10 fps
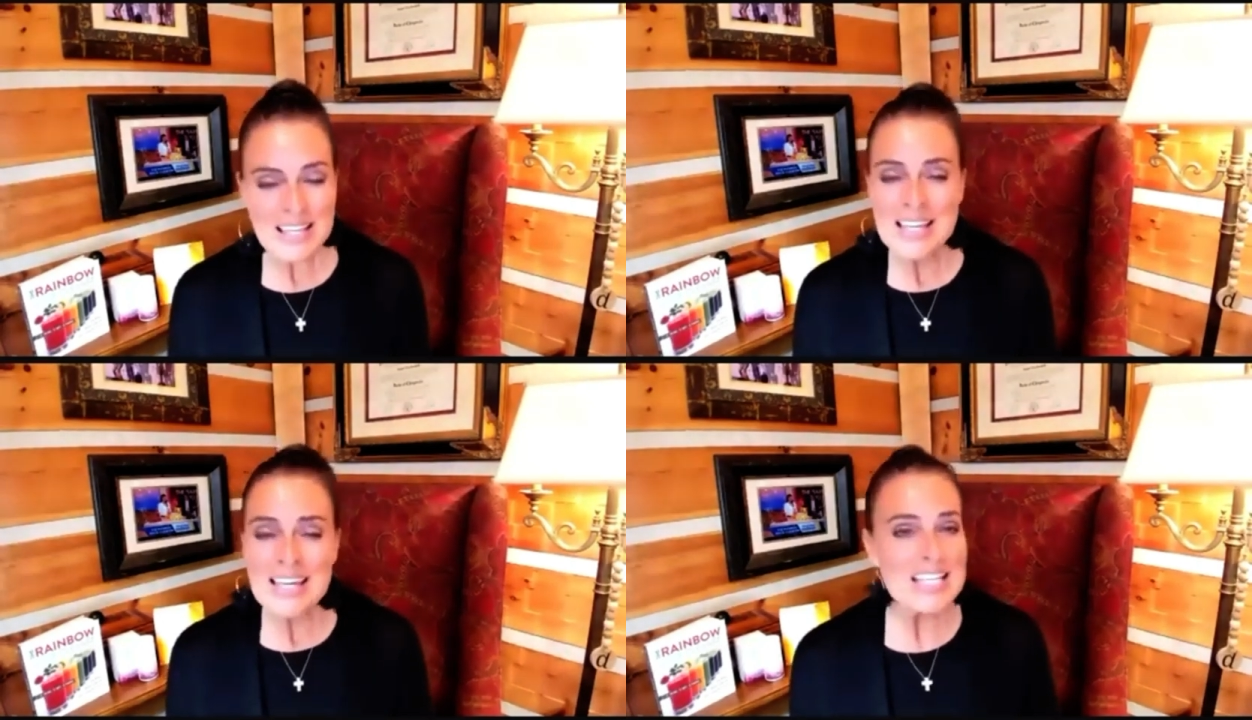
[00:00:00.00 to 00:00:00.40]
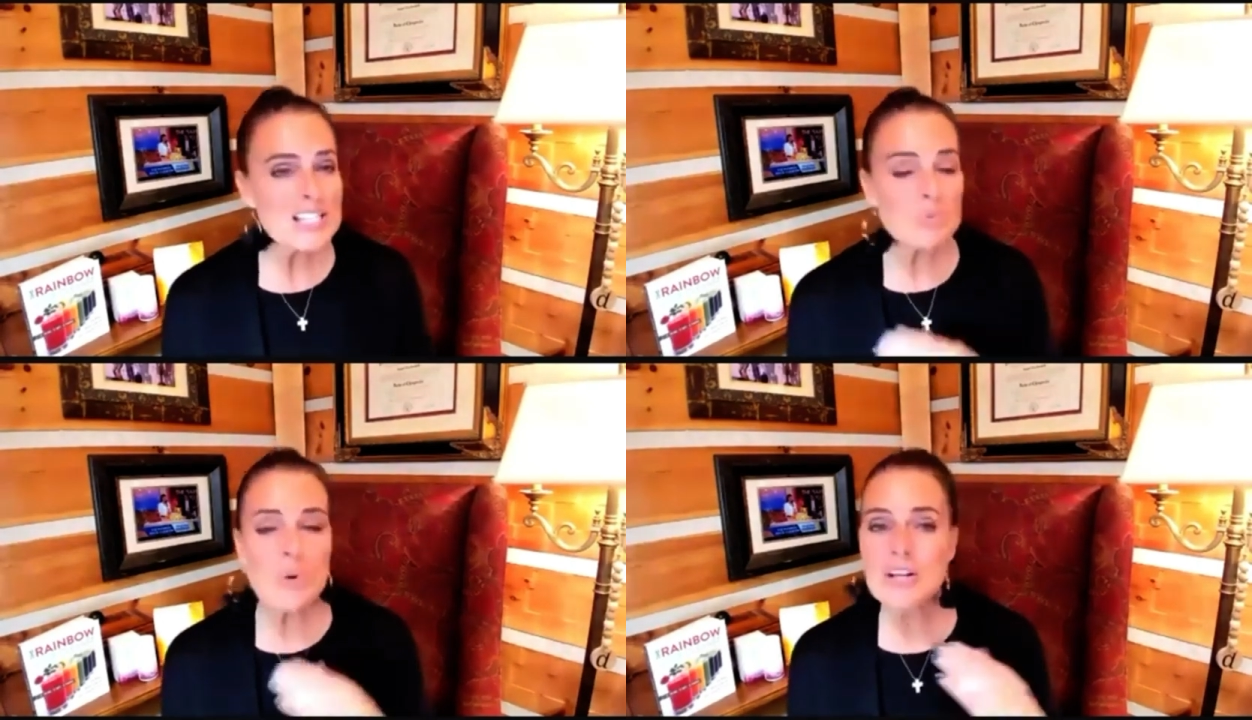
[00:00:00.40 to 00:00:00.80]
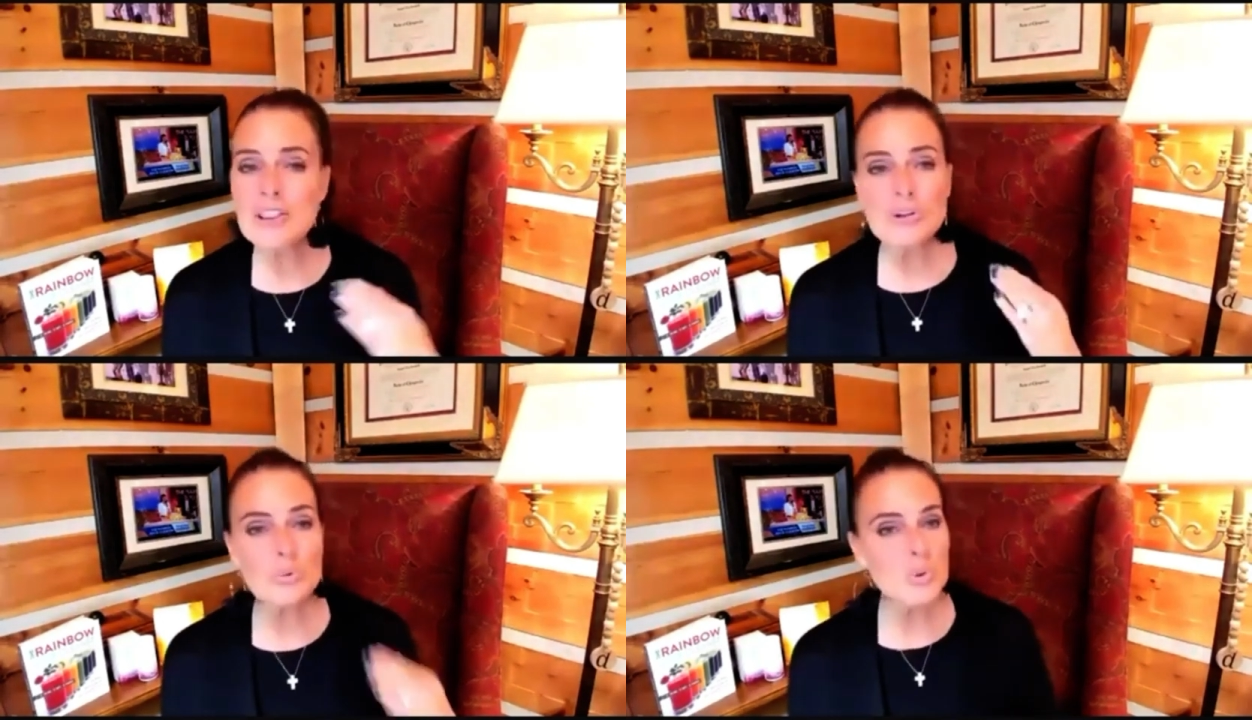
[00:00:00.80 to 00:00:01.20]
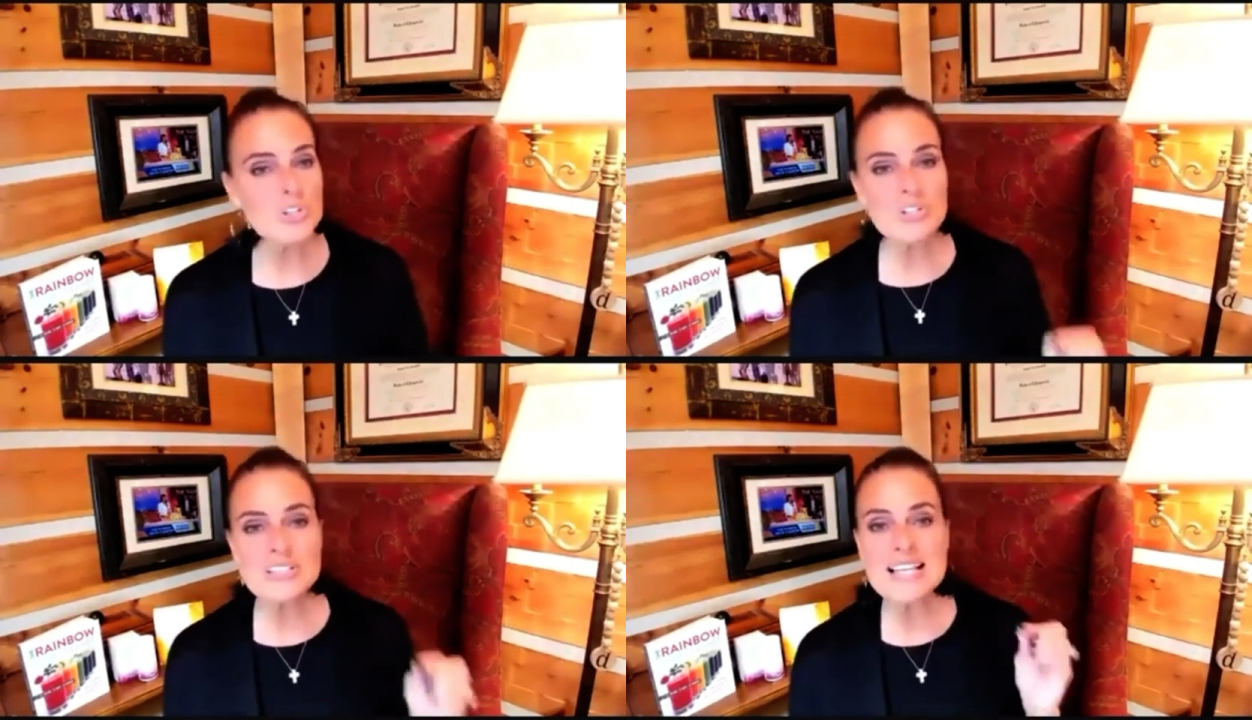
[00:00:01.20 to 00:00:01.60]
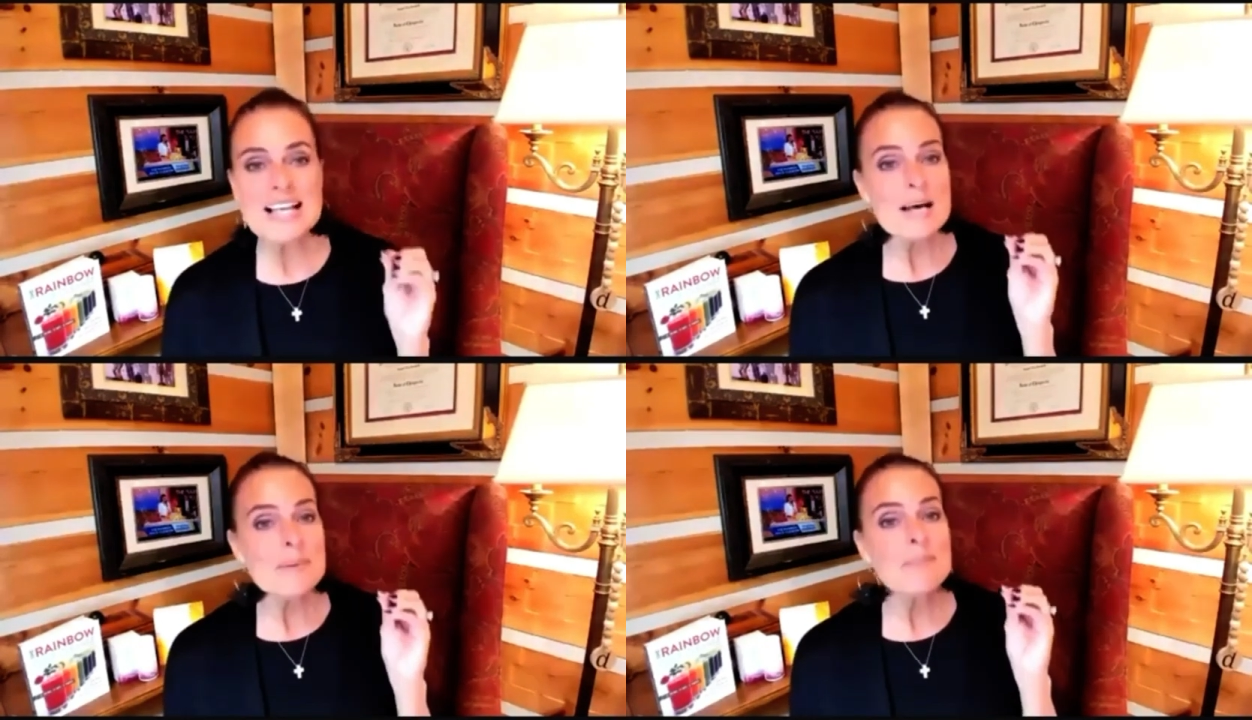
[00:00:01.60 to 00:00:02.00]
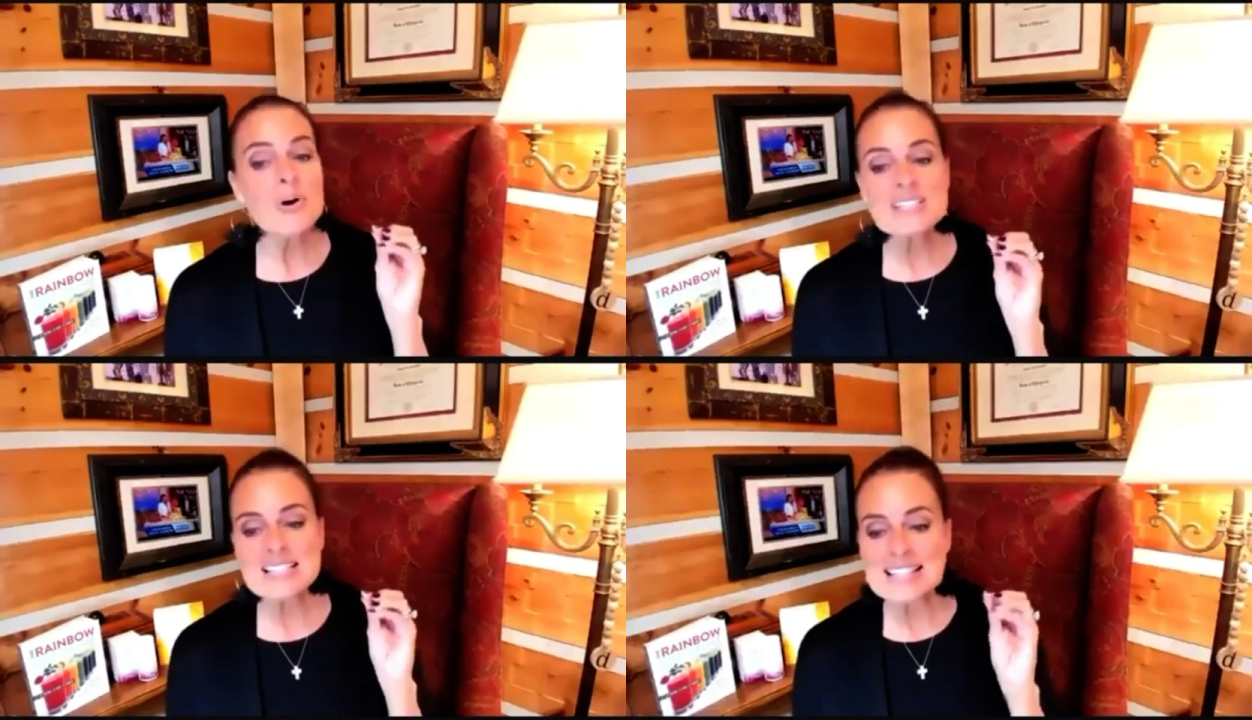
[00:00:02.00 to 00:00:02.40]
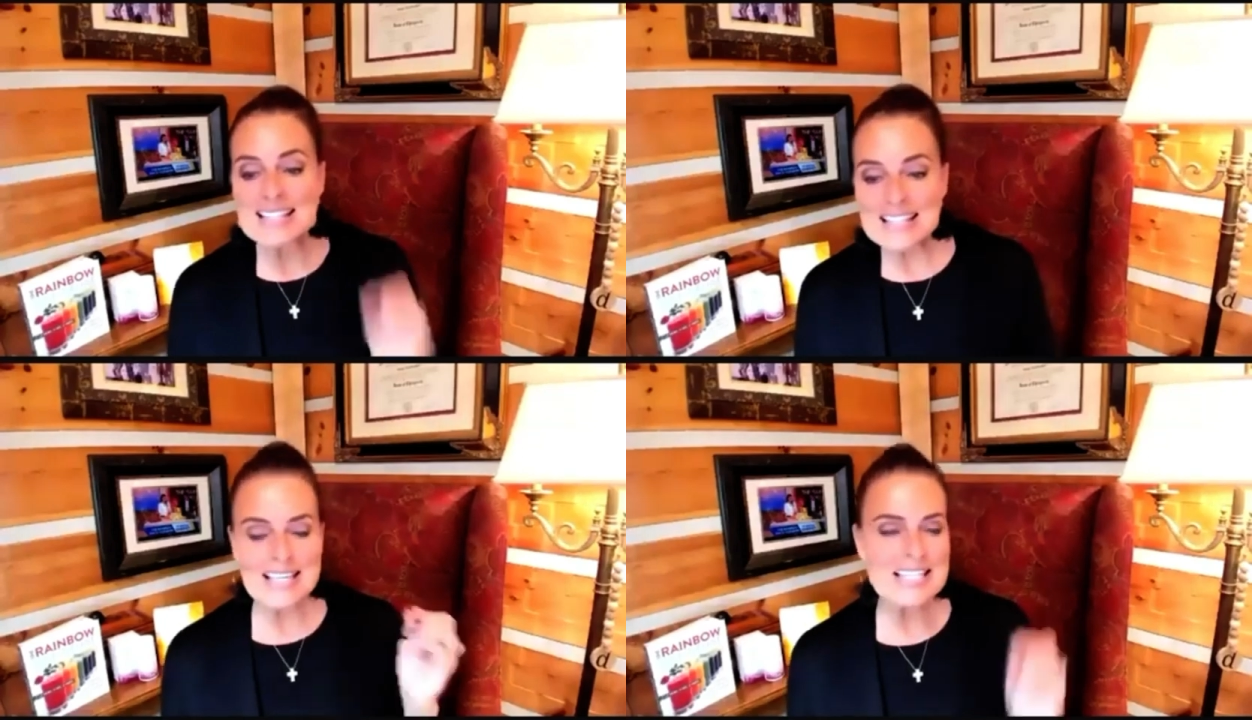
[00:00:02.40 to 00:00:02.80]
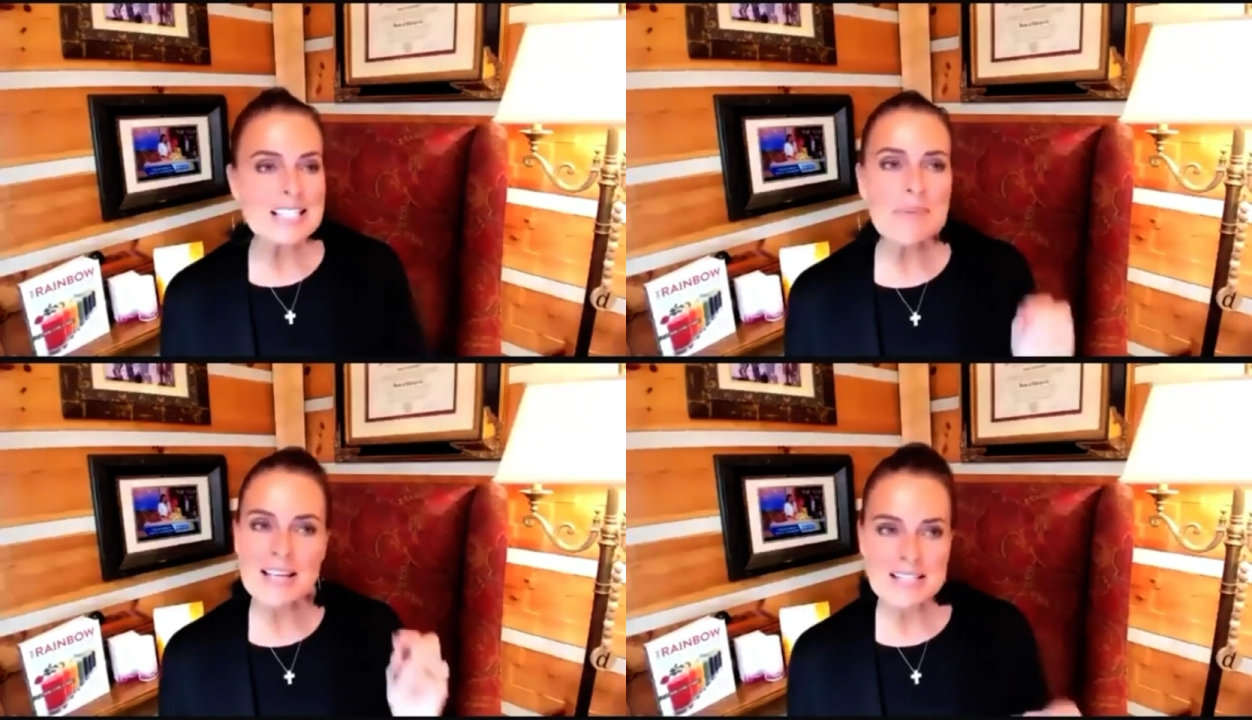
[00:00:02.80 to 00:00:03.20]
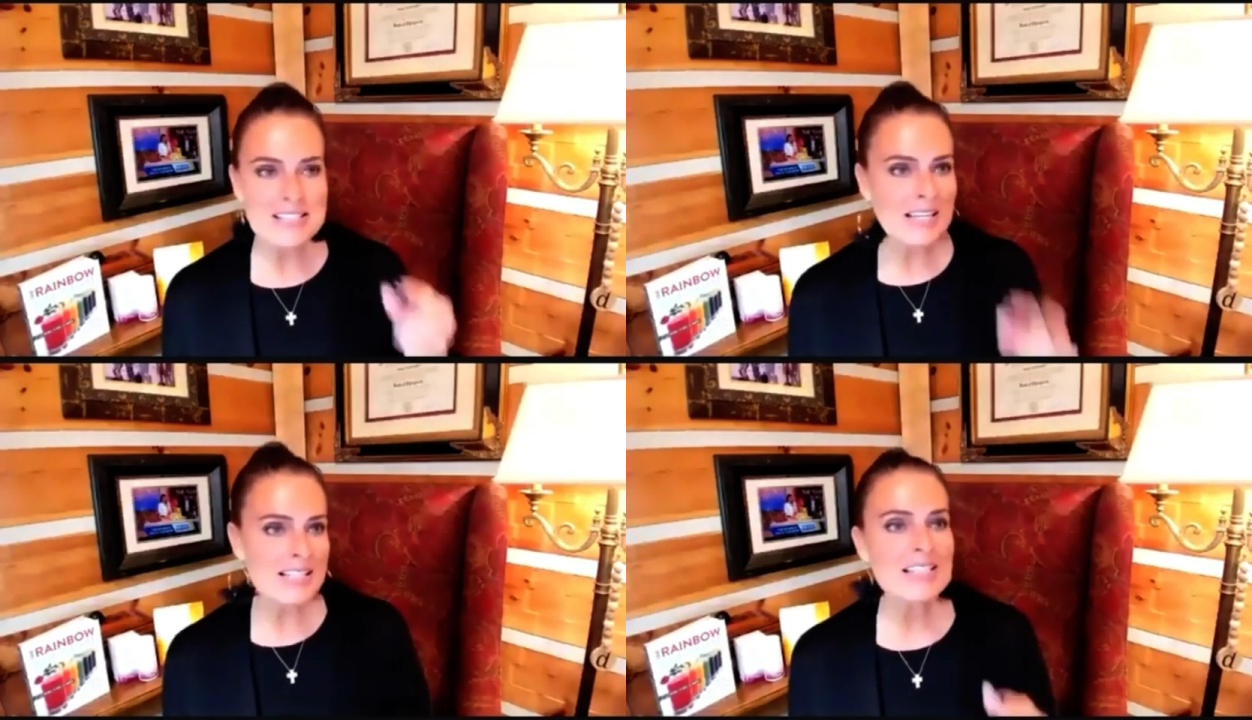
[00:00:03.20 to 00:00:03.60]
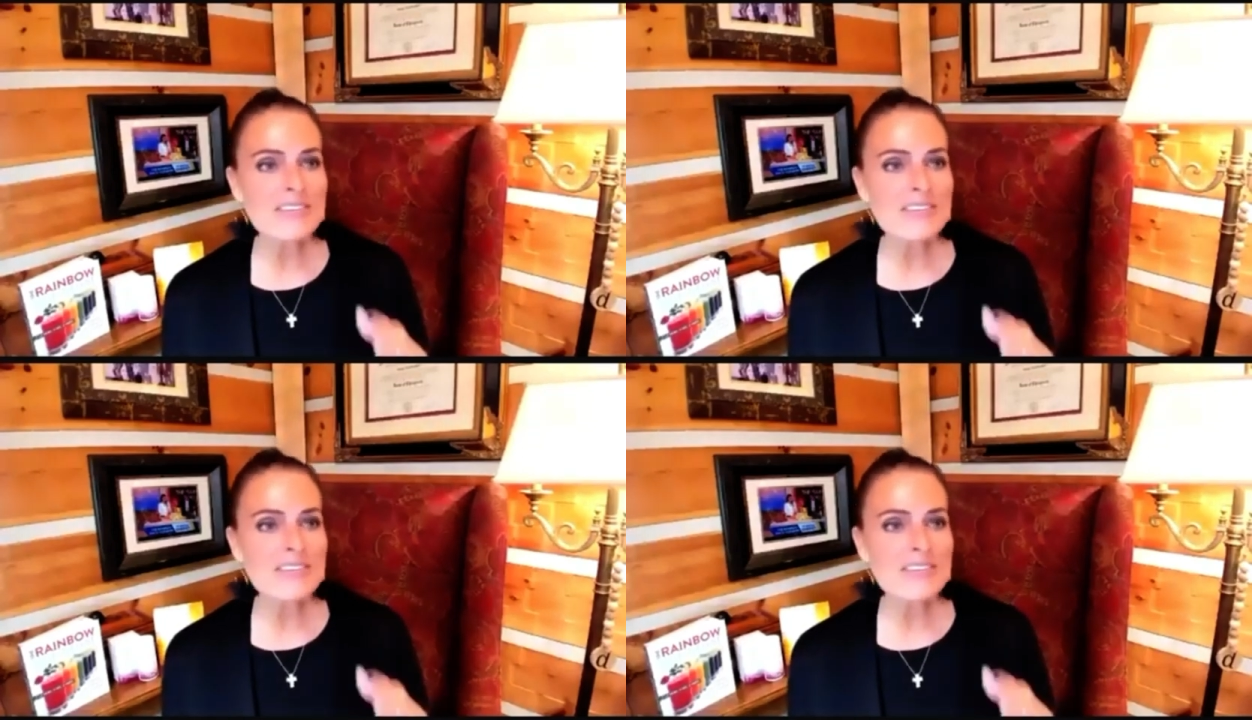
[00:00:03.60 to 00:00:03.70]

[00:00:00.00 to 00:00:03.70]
It's one of the world's most leading independent scientific